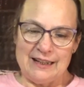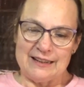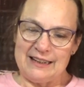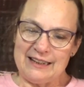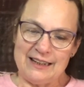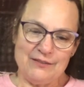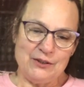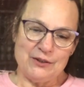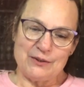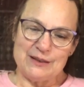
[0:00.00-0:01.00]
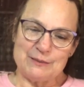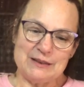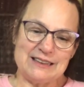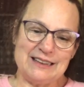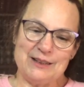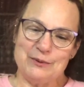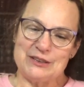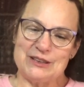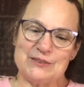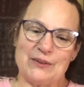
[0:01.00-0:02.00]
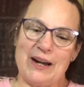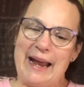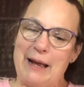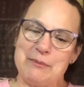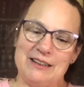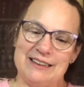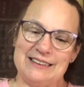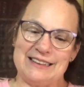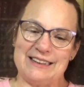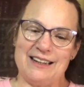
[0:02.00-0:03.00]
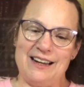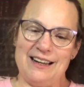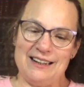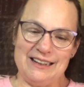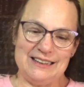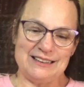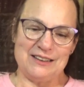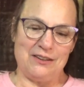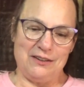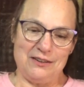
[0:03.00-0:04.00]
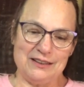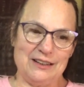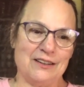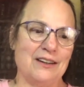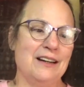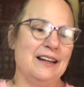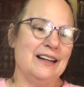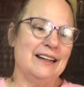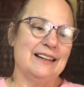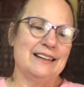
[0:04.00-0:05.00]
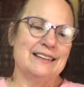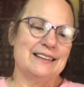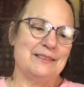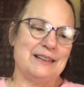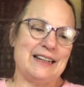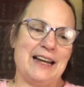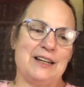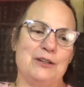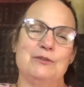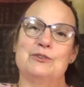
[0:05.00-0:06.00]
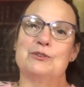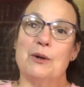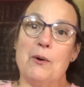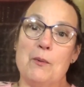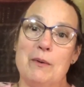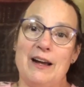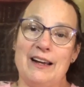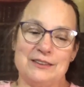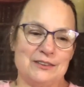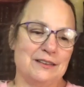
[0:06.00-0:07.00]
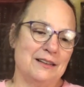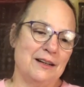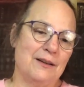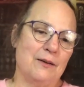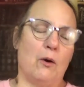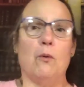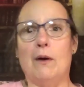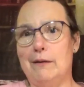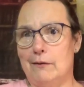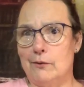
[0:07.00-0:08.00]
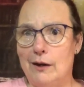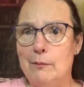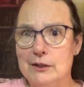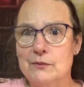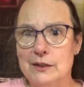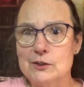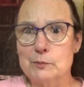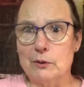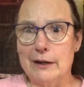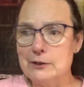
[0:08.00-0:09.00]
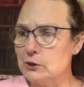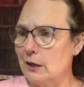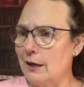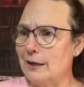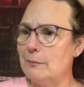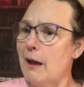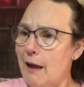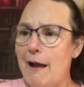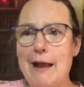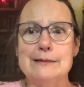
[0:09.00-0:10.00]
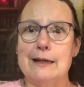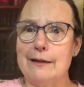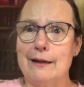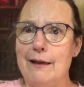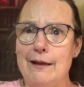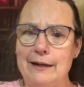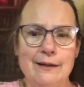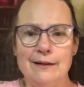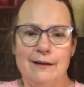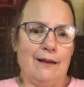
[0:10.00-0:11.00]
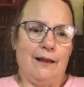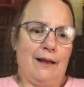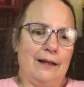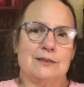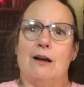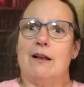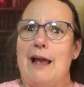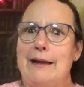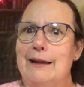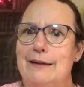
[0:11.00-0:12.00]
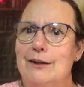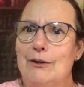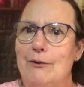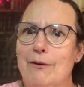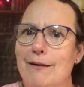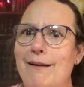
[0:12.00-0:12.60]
Thinking of you at Christmas, sending wishes for happiness at the holidays and all year. Thank you so much. Oh, I don't know how much of an inspiration I am. I tell you, honey, it's all I can do.